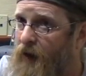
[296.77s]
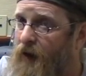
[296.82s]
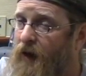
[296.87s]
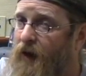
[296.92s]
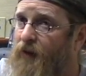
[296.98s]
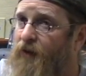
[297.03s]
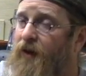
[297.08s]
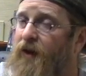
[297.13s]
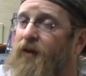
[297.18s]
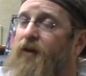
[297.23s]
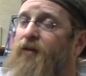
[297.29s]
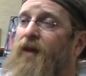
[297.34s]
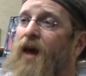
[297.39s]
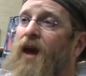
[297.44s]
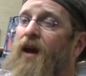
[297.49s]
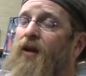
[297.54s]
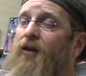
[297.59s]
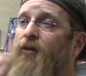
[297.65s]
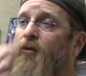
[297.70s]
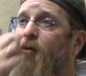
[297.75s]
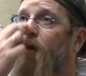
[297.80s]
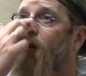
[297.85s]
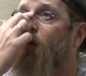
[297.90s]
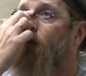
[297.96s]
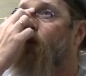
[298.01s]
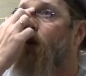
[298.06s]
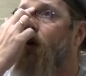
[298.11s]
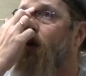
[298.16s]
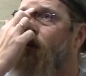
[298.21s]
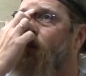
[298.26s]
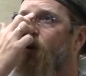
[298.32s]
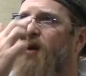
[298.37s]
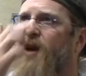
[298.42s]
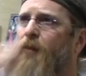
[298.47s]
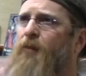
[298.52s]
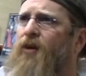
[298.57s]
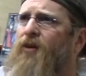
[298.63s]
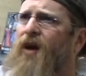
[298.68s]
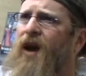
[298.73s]
And I think that is what a more
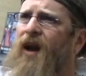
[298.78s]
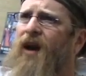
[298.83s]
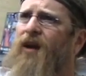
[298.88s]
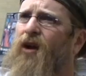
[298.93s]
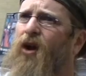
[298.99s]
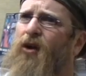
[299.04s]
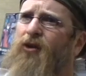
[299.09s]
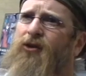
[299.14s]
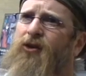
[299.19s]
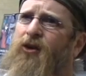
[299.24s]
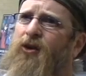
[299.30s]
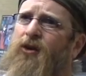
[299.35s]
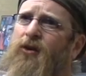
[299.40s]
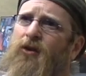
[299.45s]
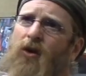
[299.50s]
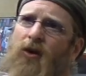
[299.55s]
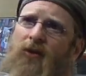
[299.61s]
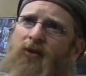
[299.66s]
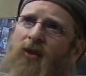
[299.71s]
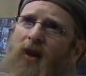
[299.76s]
democratic culture looks